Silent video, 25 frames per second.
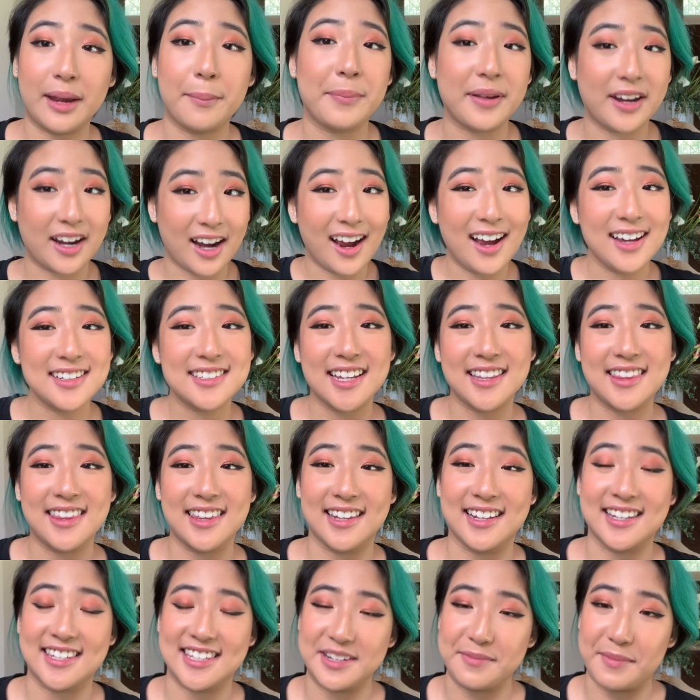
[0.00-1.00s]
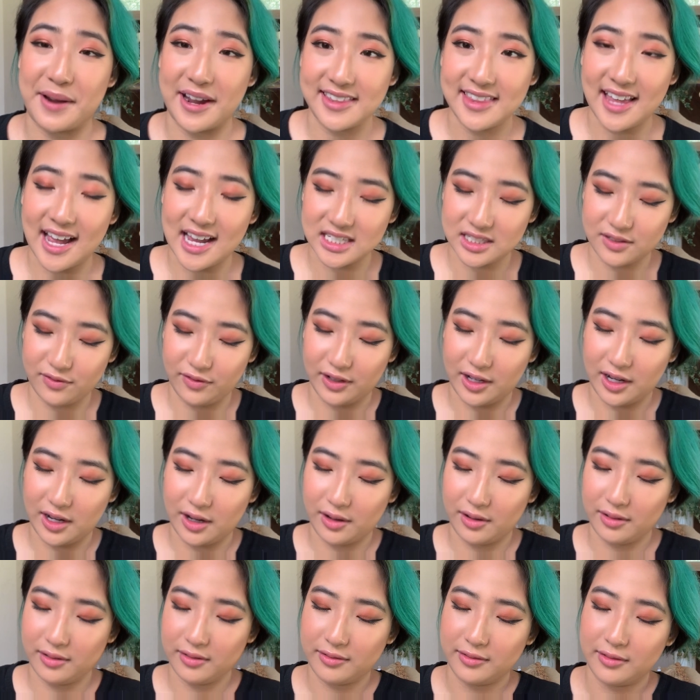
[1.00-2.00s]
and because I did this in my last
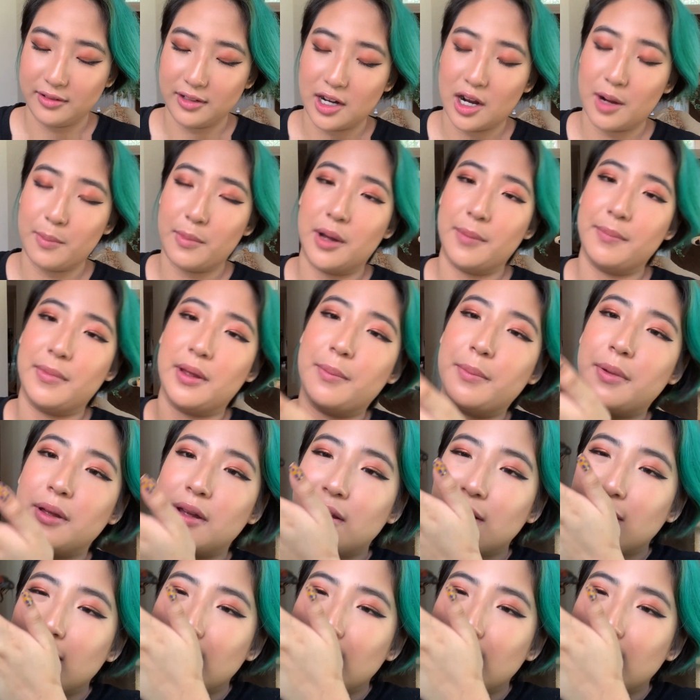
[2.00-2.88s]
video, come on, baby.